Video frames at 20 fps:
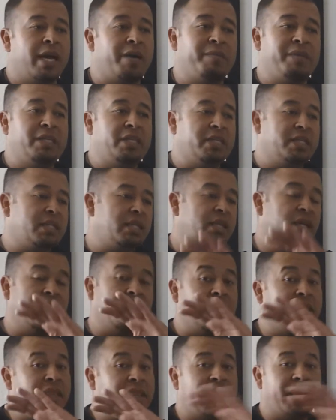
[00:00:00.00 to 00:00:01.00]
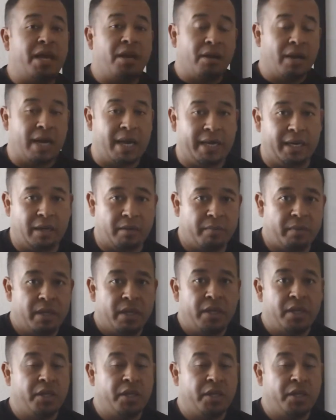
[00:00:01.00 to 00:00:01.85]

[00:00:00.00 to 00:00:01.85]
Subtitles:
I mean, just look at their lineup.